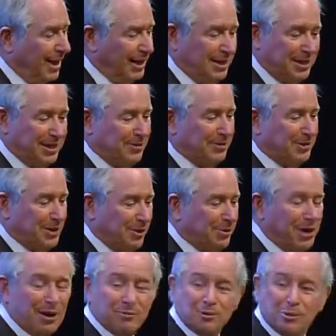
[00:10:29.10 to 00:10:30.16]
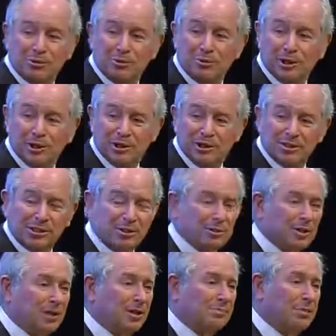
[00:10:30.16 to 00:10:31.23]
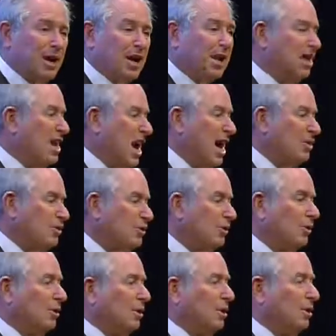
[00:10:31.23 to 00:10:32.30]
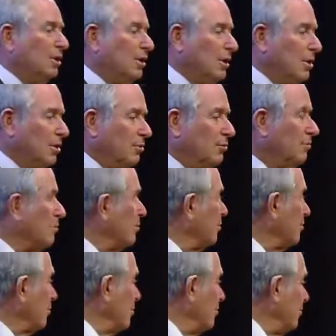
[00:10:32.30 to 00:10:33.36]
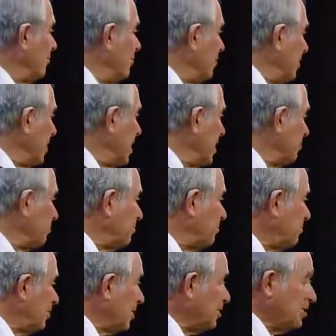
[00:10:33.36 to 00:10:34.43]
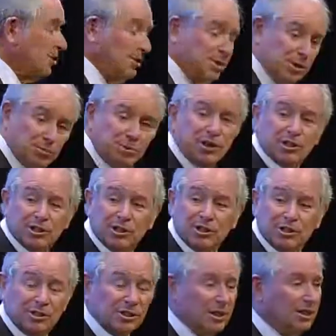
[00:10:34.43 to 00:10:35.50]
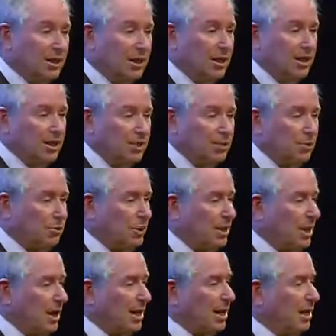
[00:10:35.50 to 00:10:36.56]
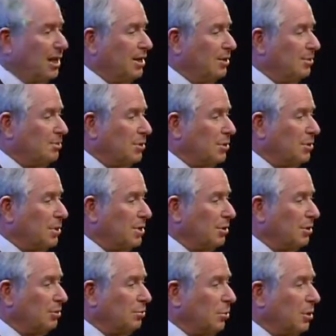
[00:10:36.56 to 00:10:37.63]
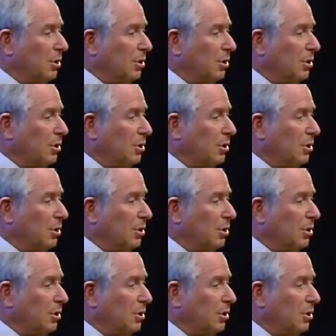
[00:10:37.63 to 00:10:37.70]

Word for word: I didn't even know what I was doing because I'm not a natural, you know, for filling out spreadsheets and doing that kind of precision